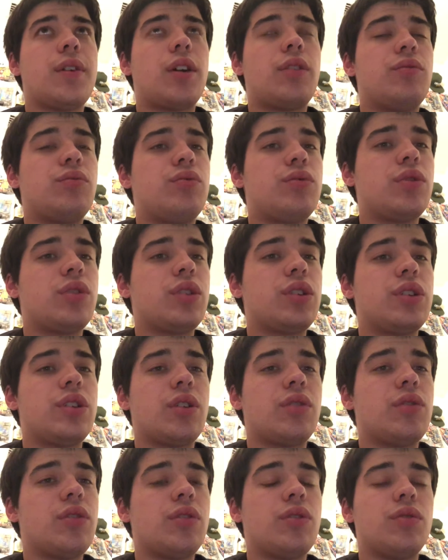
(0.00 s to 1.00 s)
I really
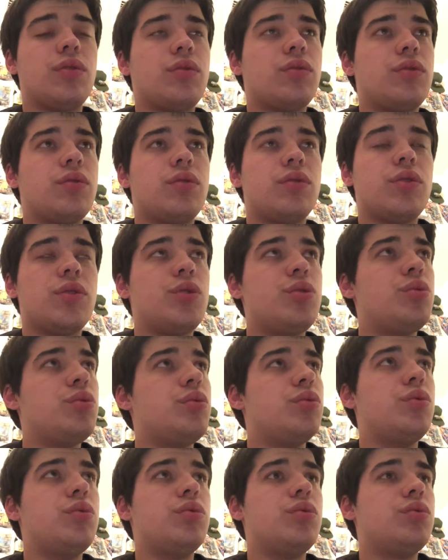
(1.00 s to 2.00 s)
don't know
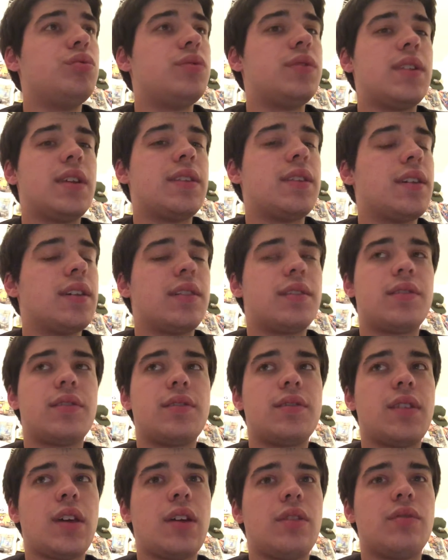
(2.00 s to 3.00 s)
who did
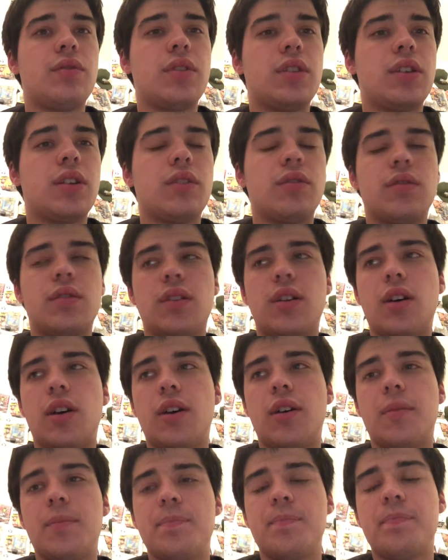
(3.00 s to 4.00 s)
this. I really don't.
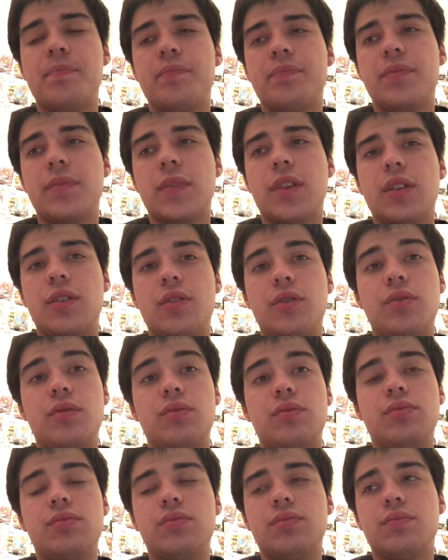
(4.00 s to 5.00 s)
Um,
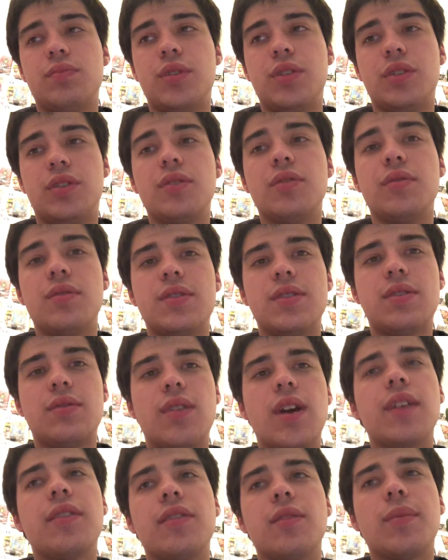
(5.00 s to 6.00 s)
who produced
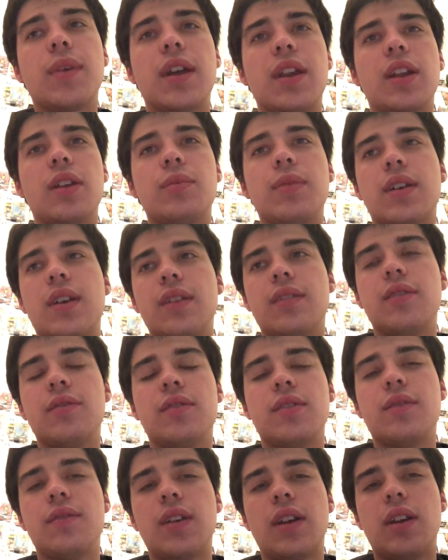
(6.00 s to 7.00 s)
WrestleMania because it
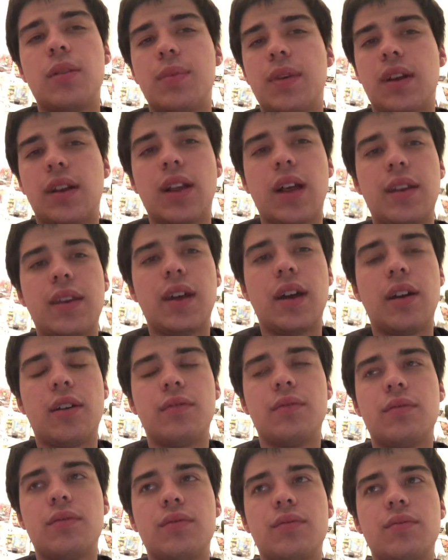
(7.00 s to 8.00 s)
was a very big
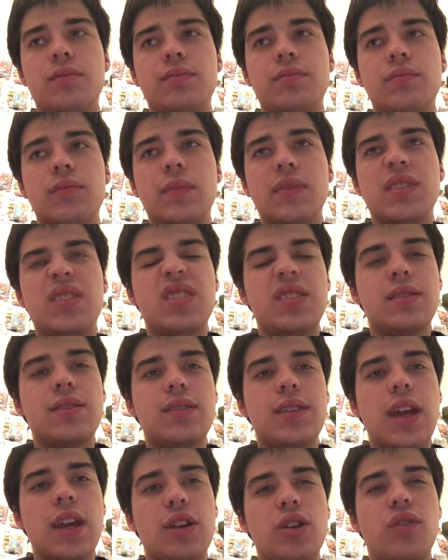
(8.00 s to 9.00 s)
letdown.
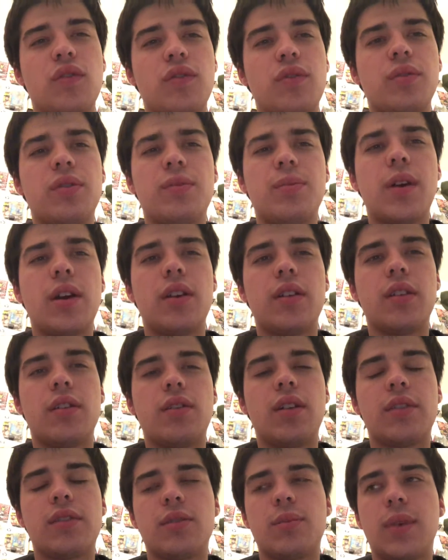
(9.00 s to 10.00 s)
Takeover was better than
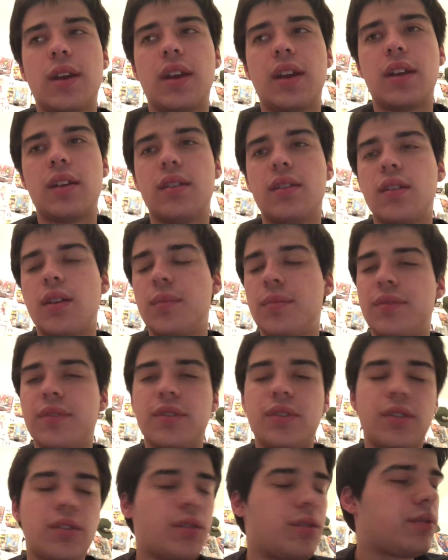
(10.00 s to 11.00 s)
WrestleMania. I'm
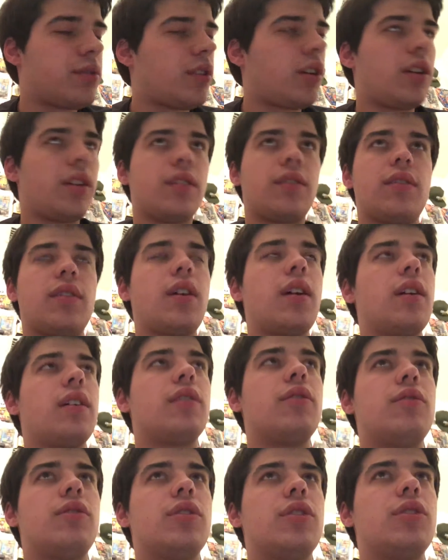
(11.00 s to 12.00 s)
so sorry to say,
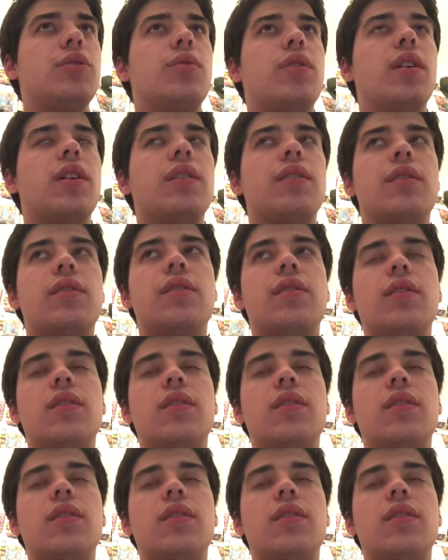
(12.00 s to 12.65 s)
it really was.